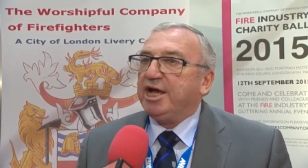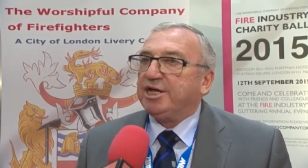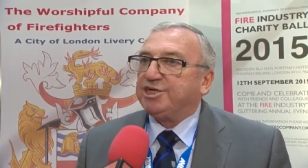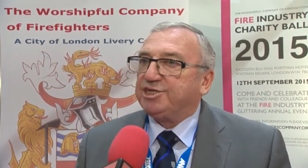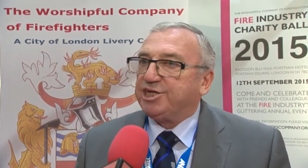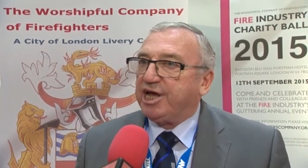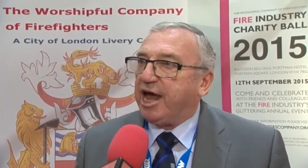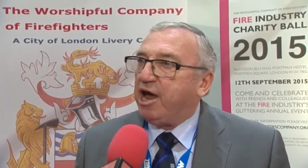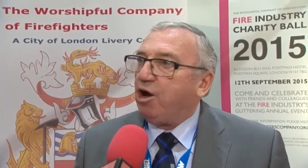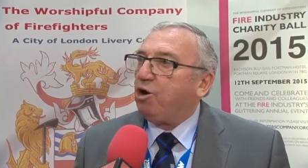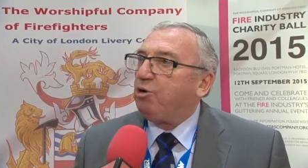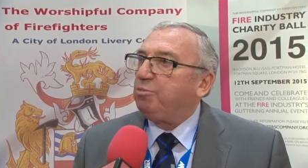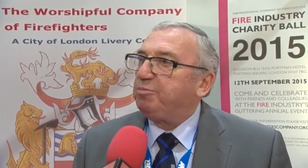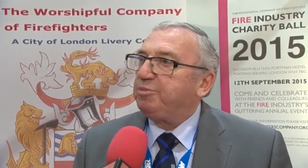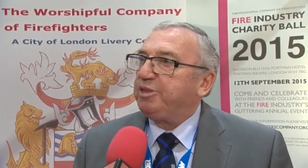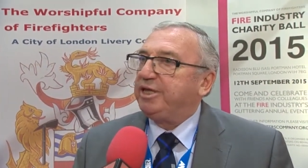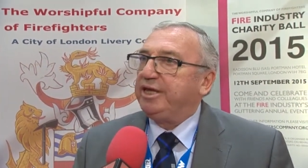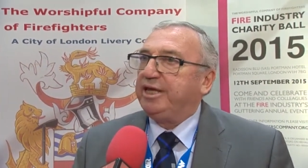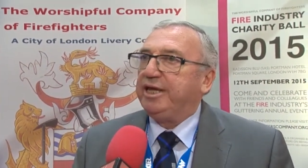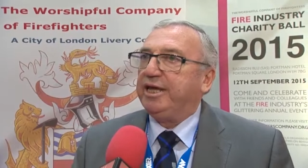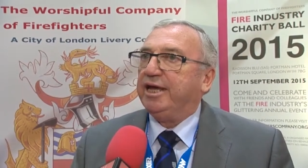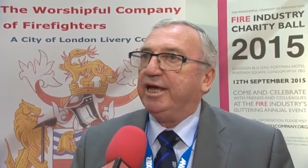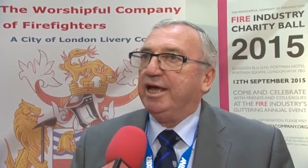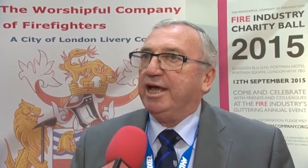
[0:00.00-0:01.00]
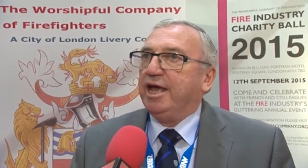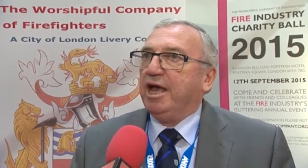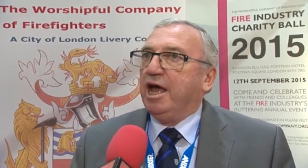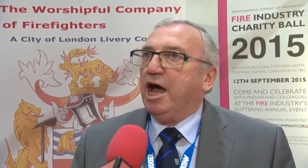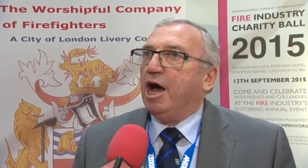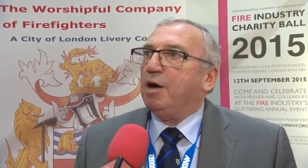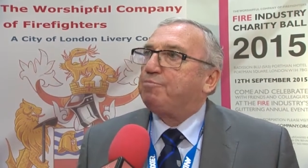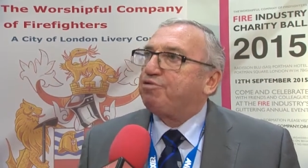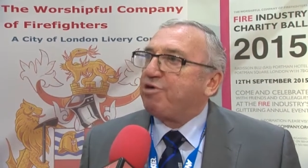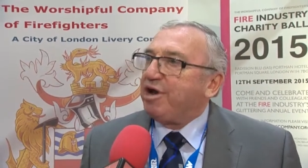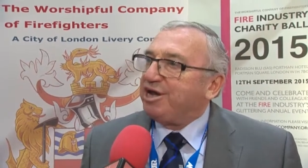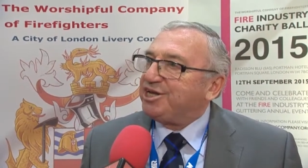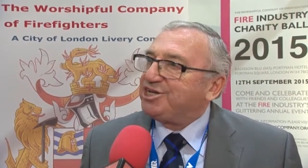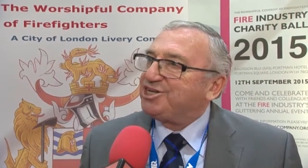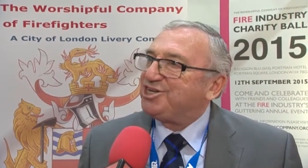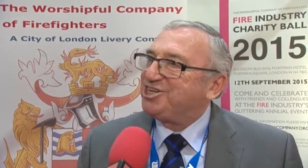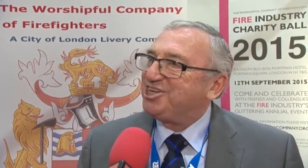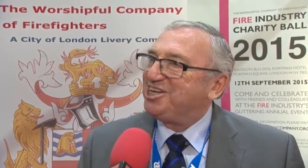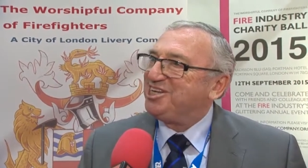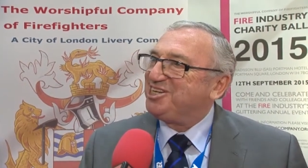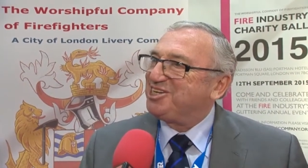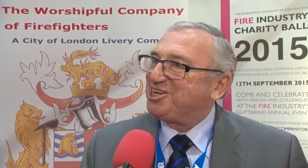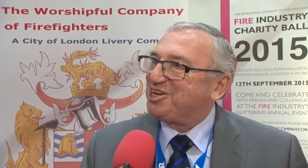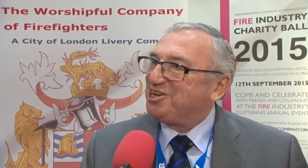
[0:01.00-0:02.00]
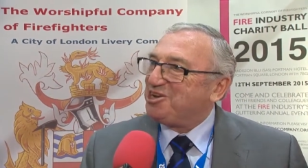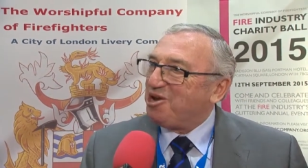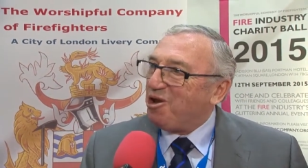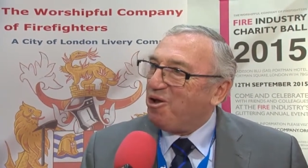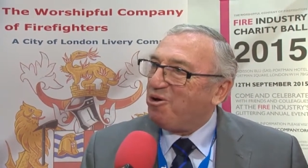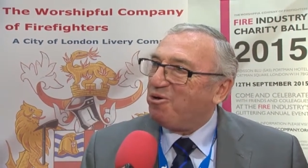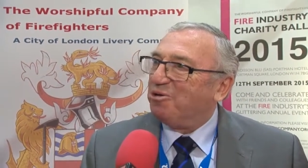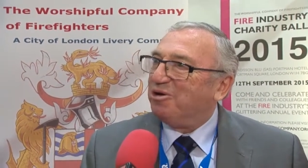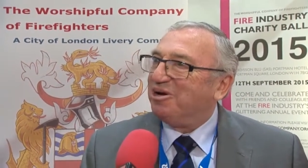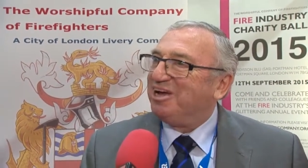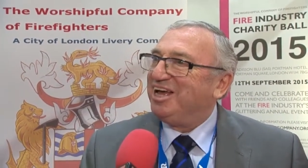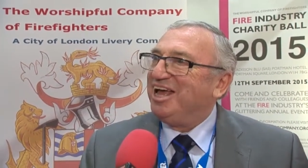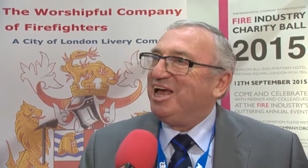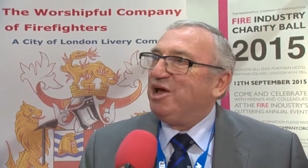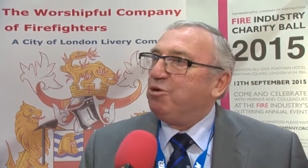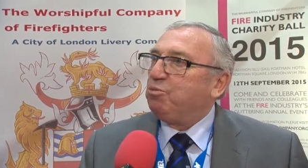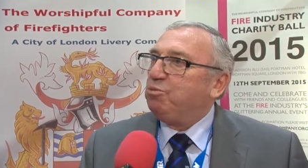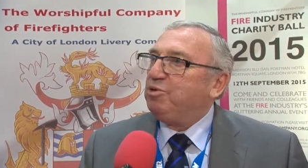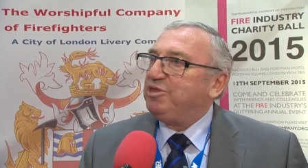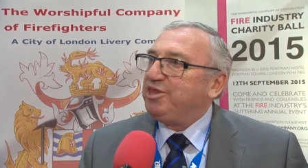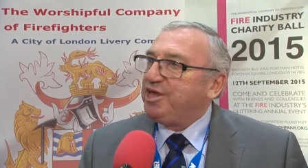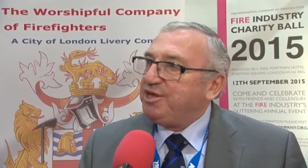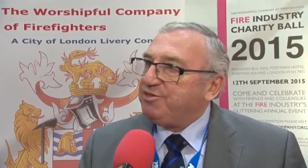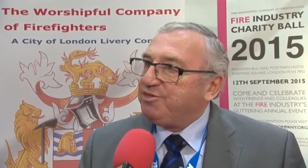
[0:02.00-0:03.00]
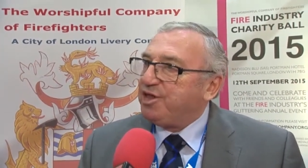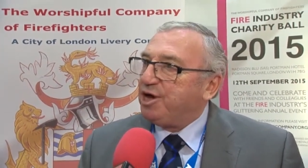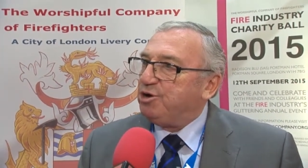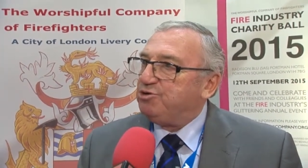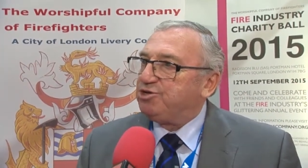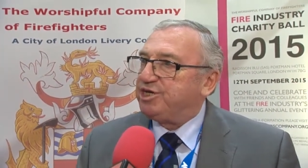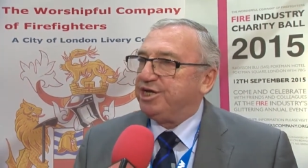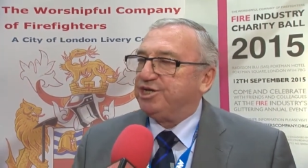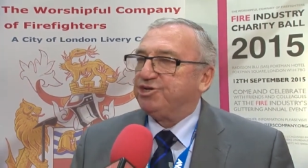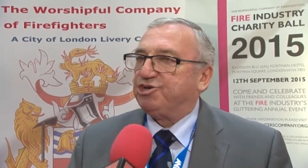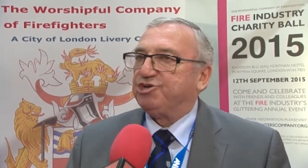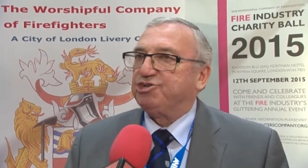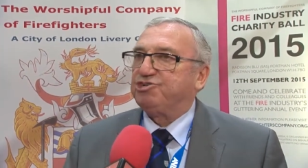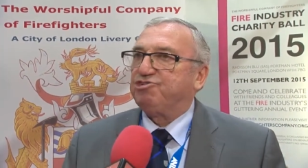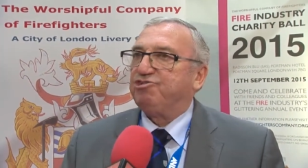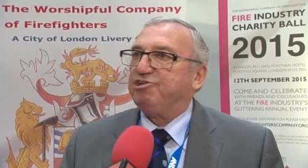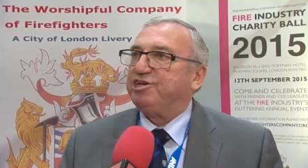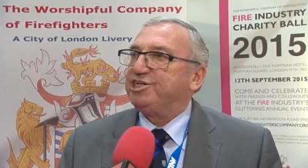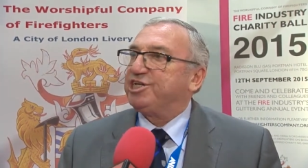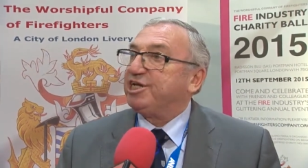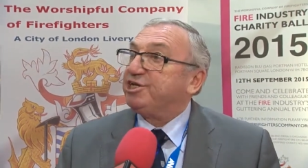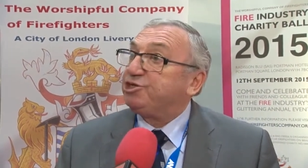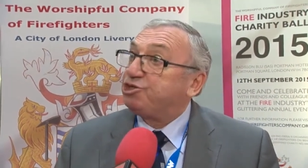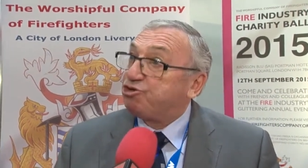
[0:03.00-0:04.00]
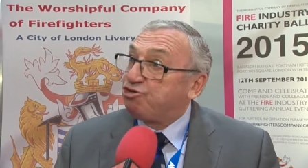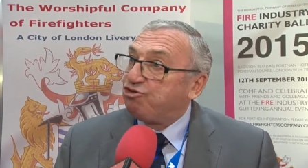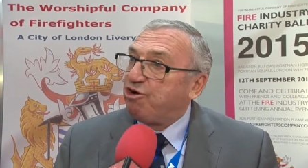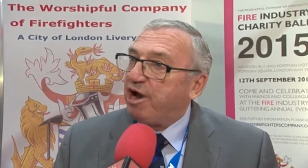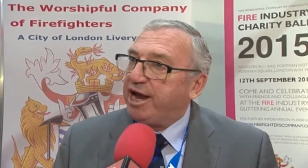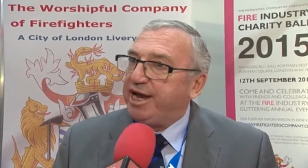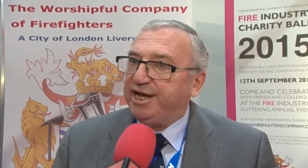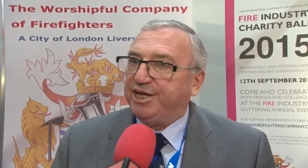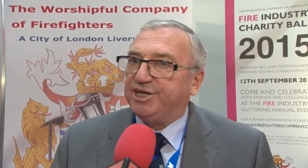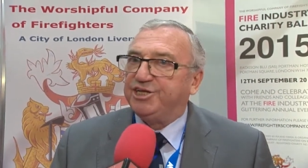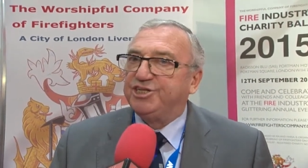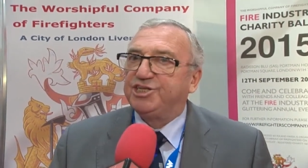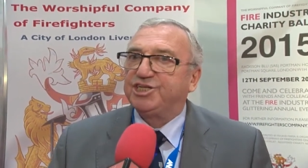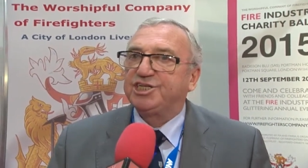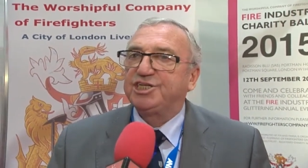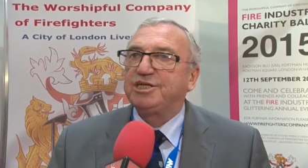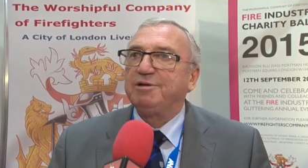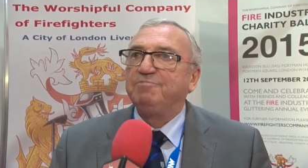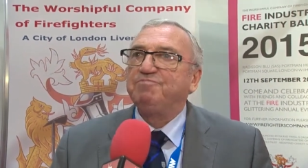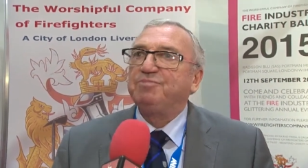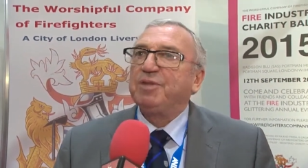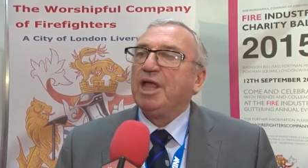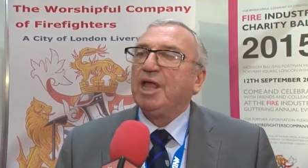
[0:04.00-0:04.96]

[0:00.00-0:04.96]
to help the apprentices along within those industries and trades.